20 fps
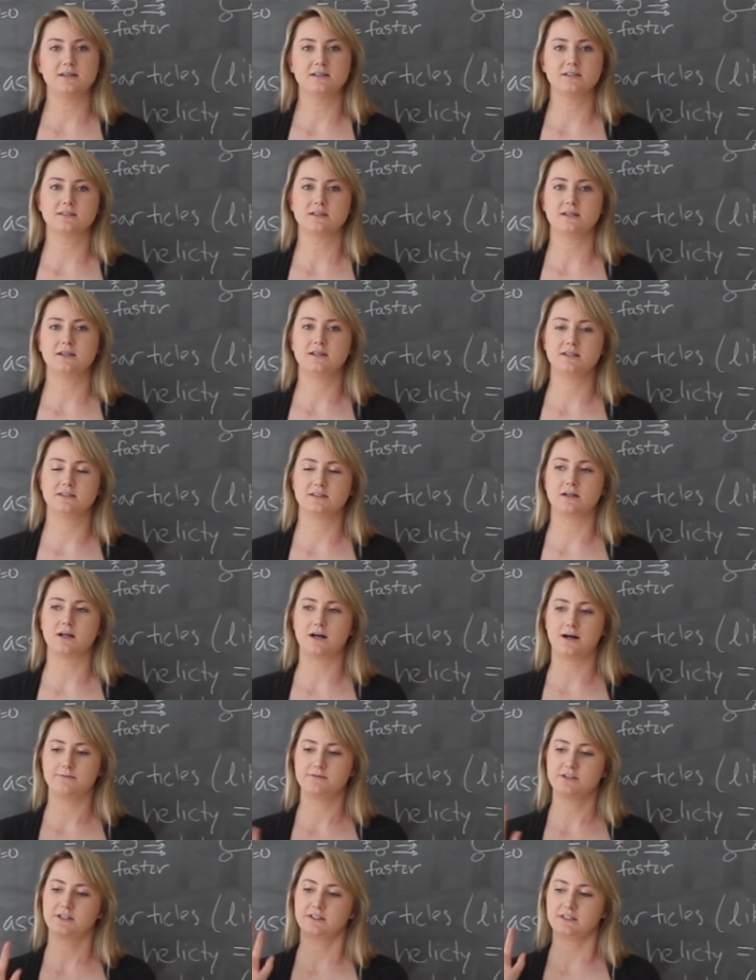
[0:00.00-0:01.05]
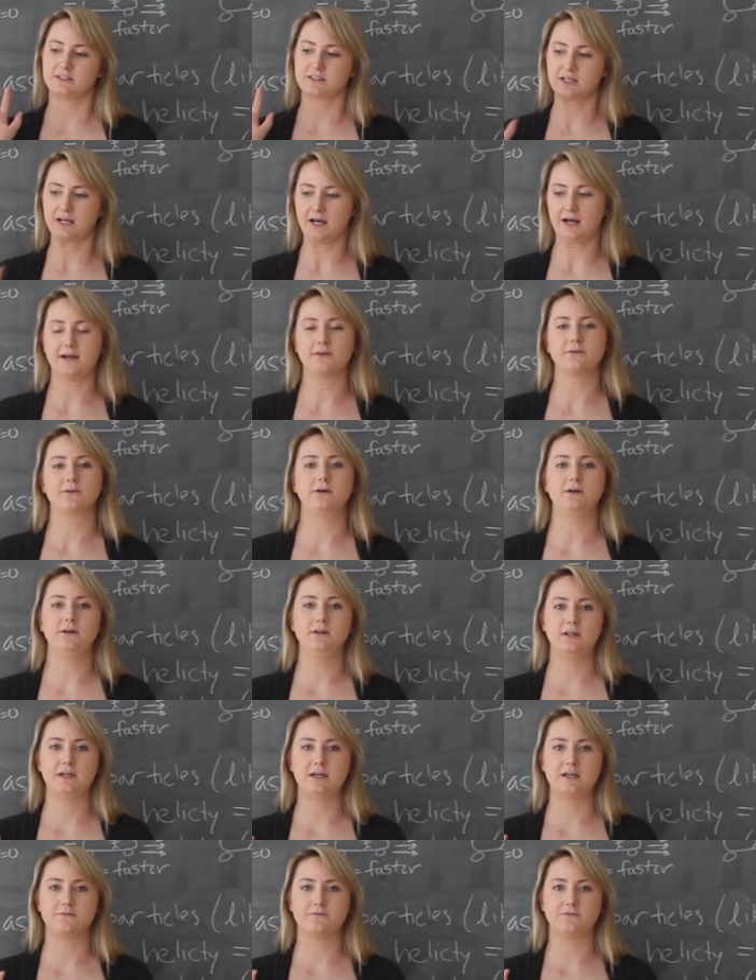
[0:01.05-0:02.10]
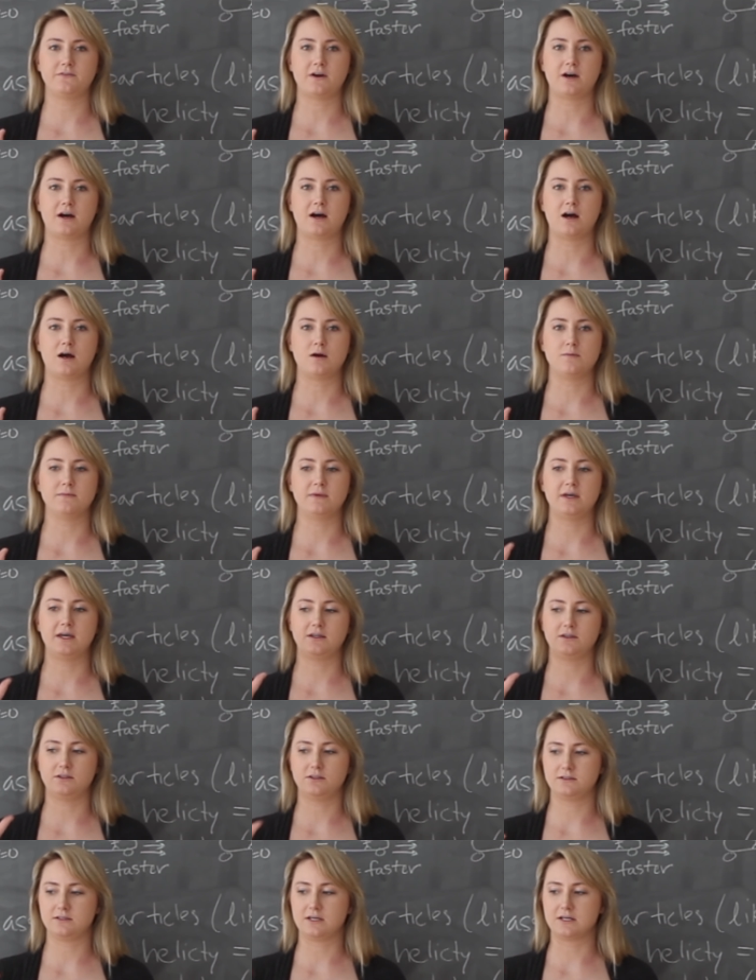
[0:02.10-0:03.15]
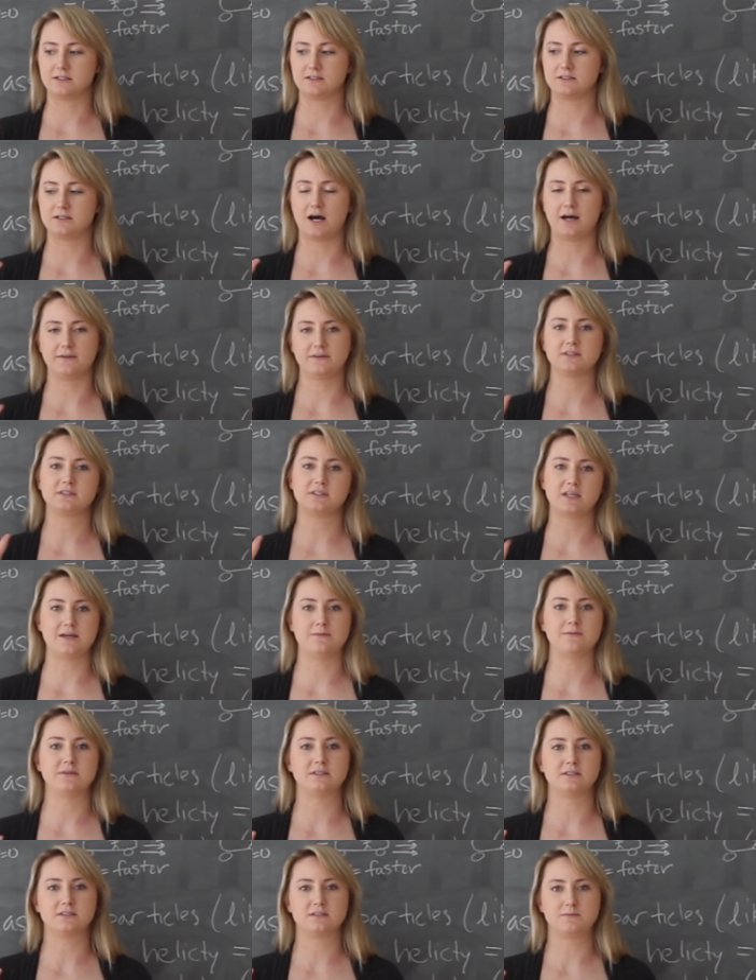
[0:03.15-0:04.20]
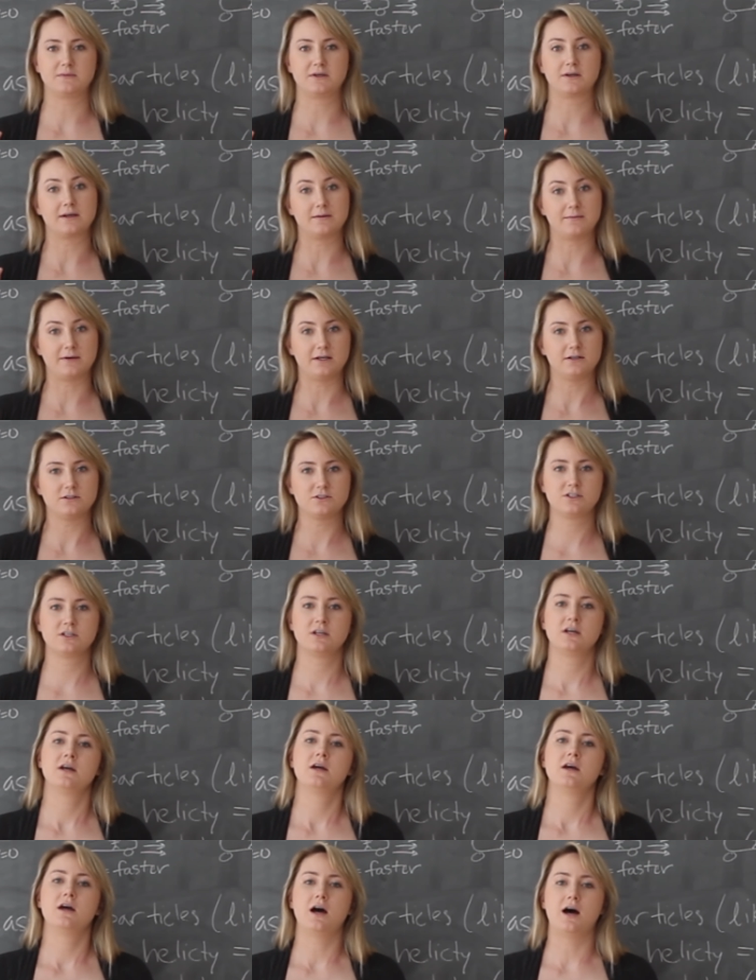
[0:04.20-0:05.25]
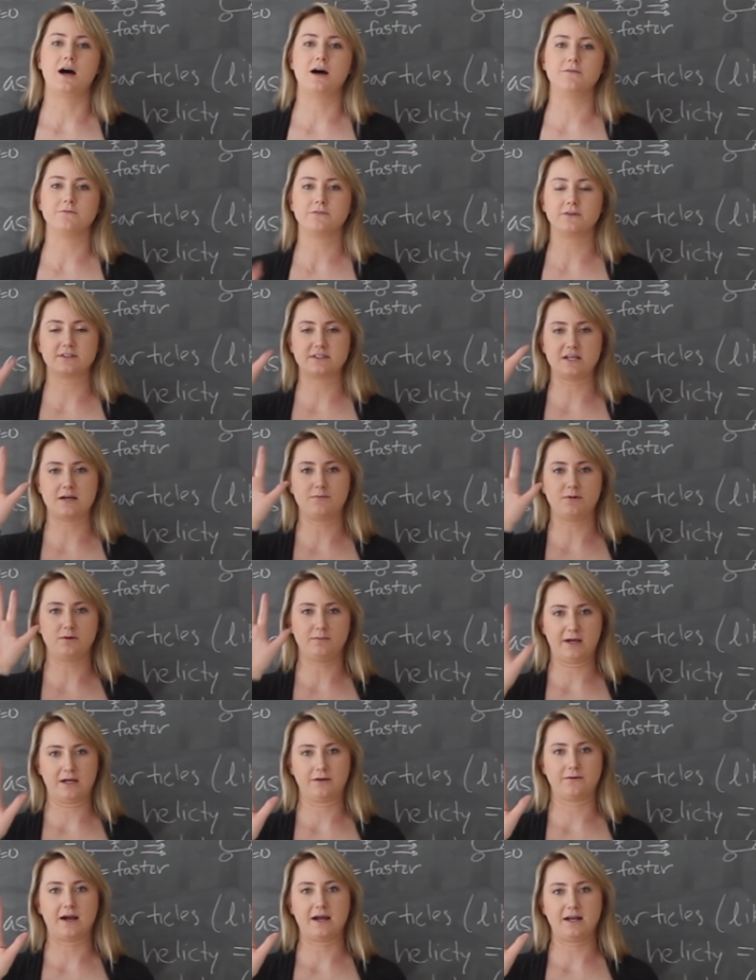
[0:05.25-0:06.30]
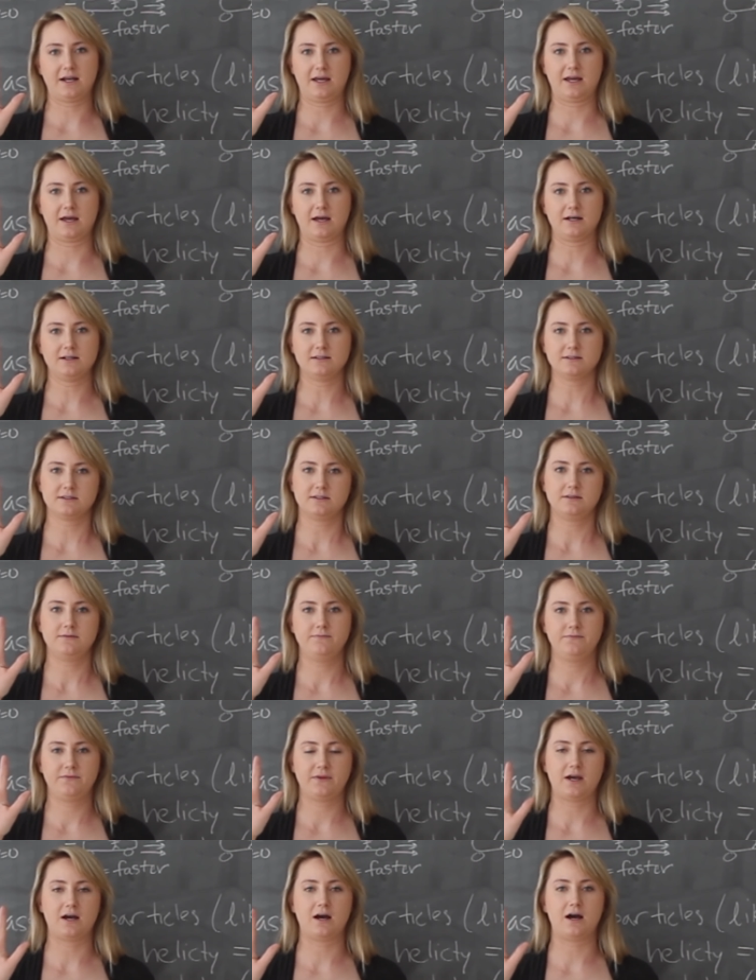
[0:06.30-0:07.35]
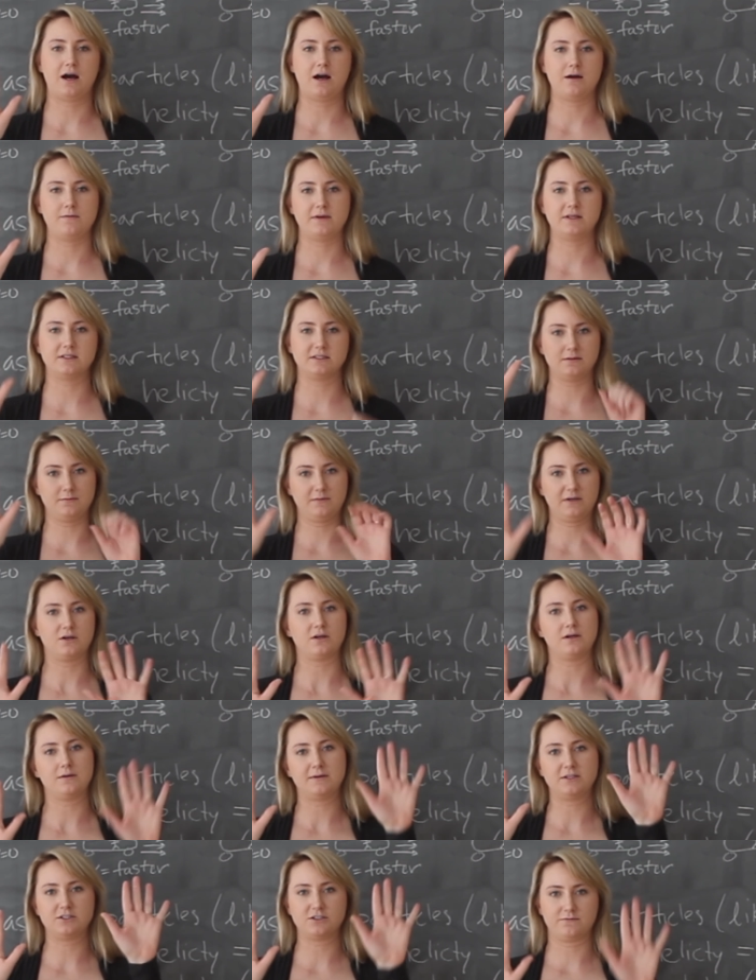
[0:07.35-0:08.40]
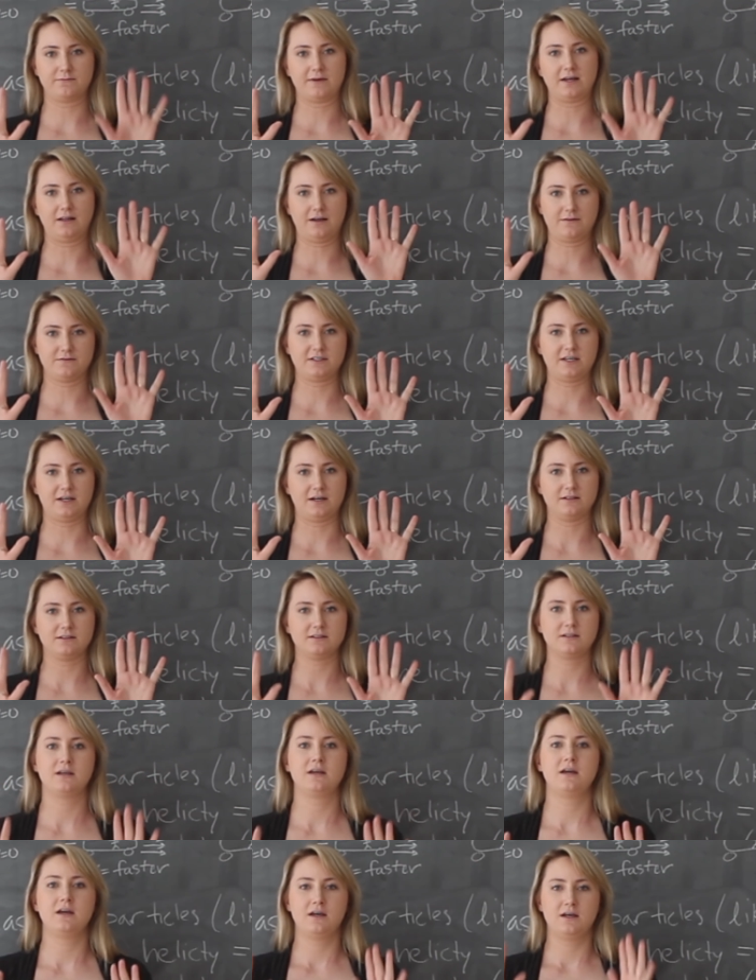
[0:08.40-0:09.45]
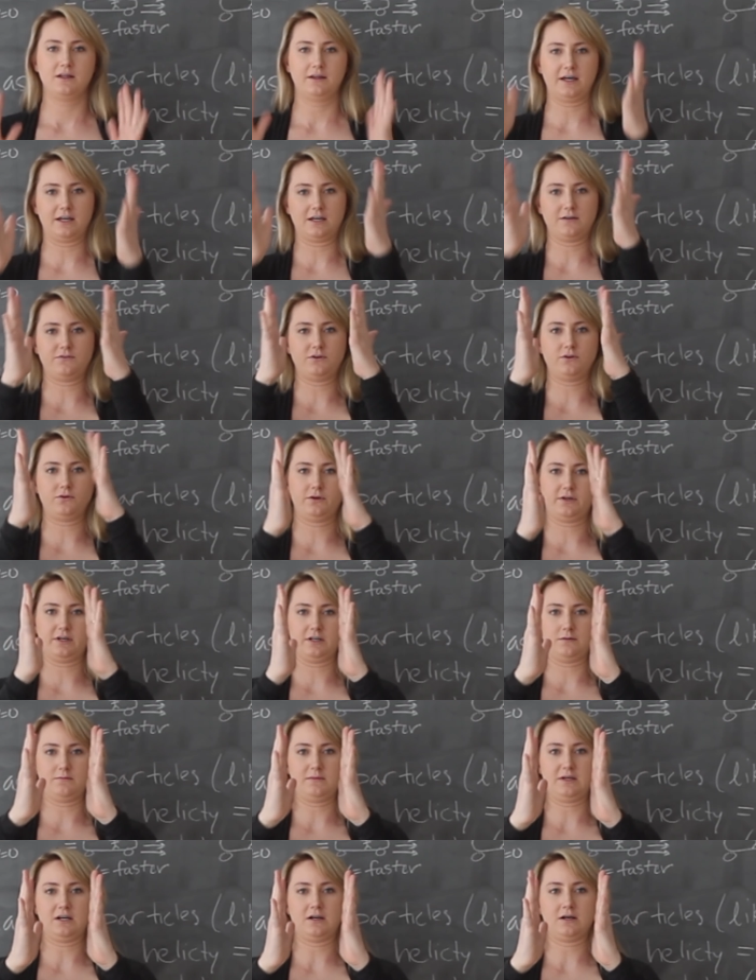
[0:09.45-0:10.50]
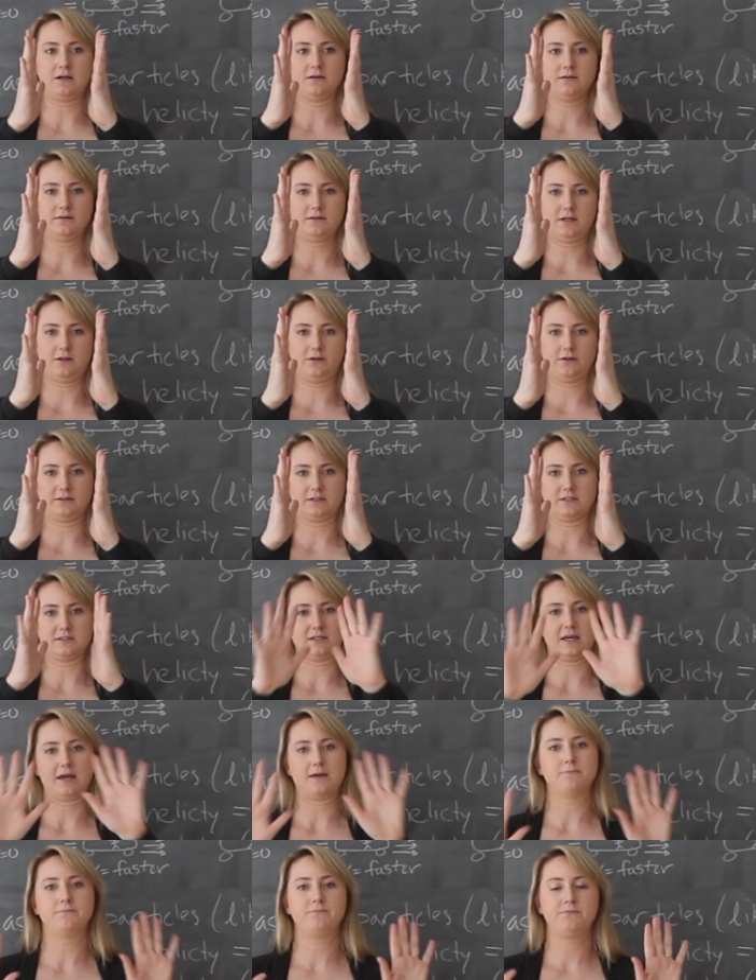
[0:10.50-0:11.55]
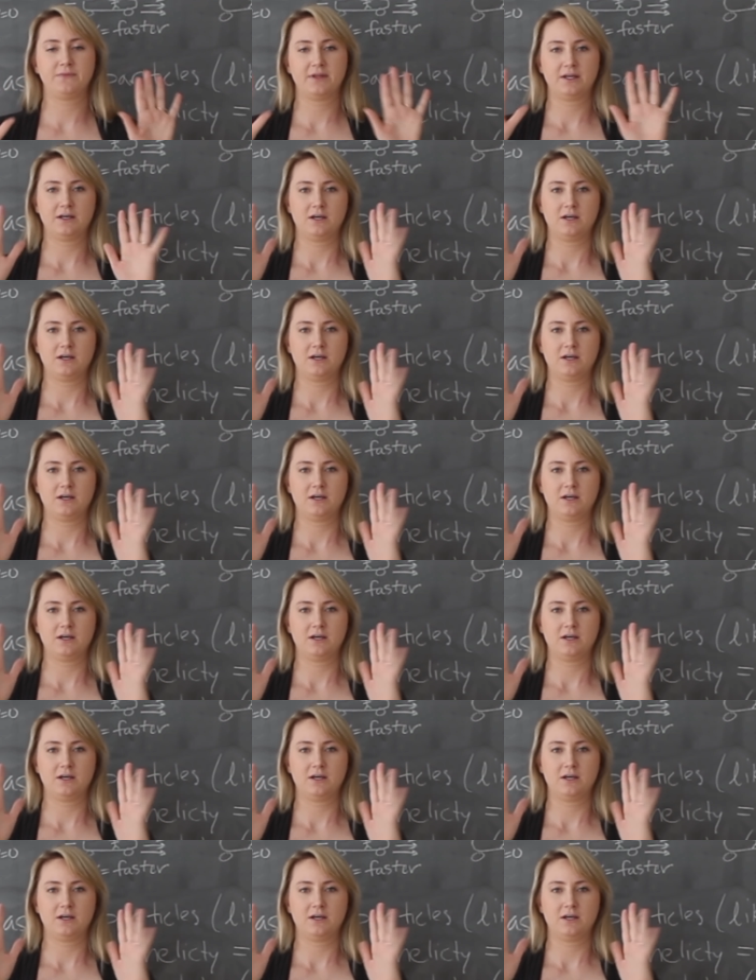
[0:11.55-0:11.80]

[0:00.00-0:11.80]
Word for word: is, is an object is chiral if um, it is not the same as its mirror image. Um, for example, my right hand um, is the mirror image of my left hand. Like if you look in a mirror, they look the same.